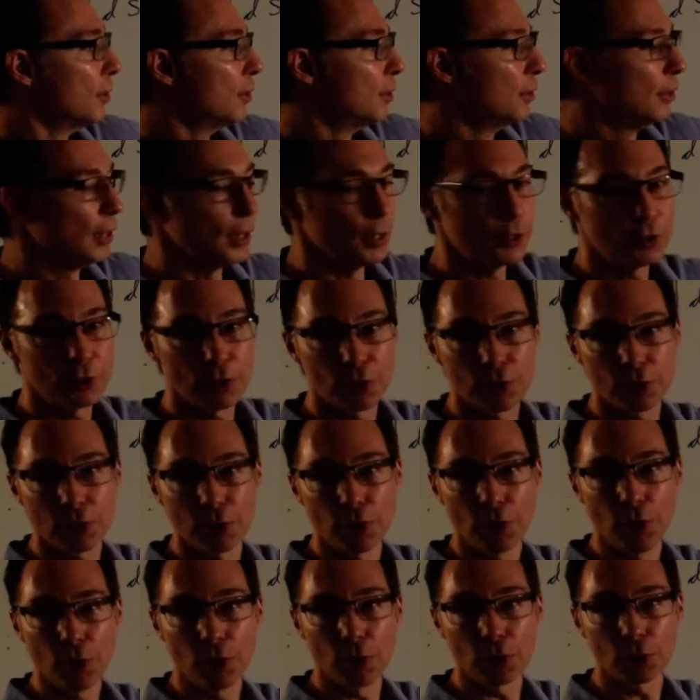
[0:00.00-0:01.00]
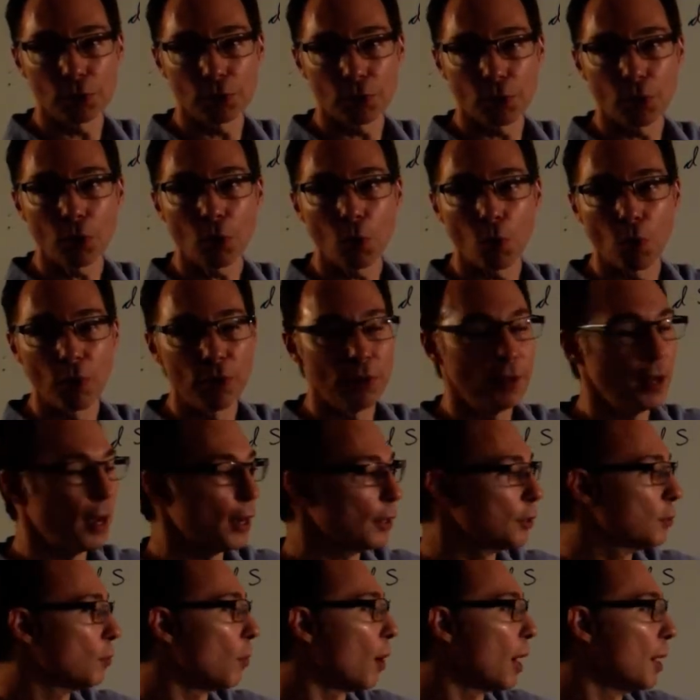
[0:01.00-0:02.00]
It's just the unit circle in the
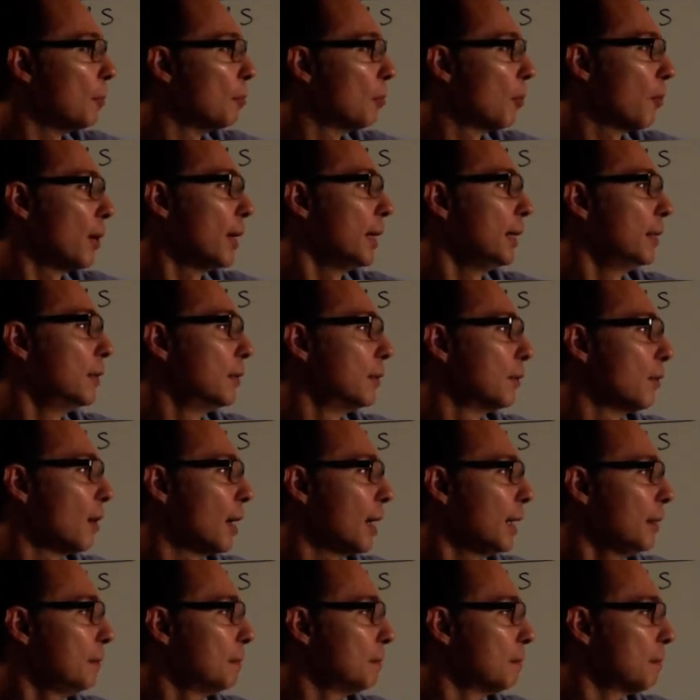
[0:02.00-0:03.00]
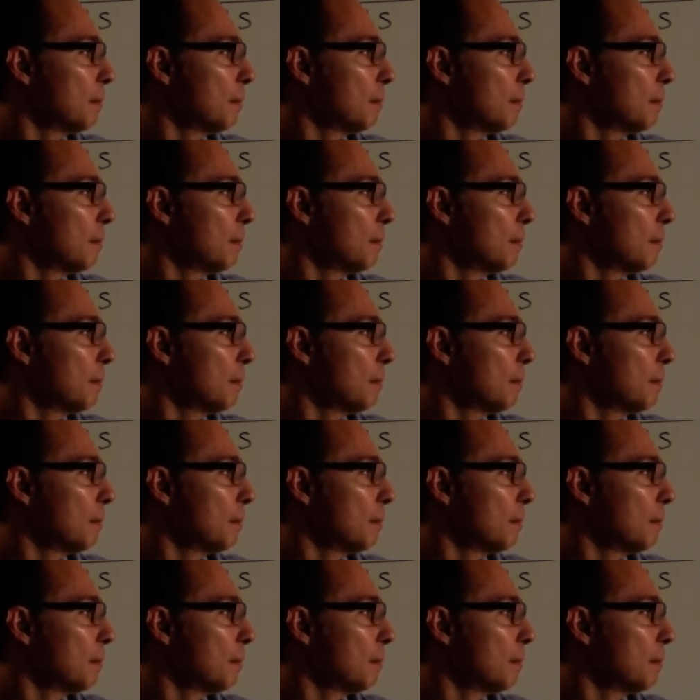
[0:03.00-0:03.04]
xy plane, right?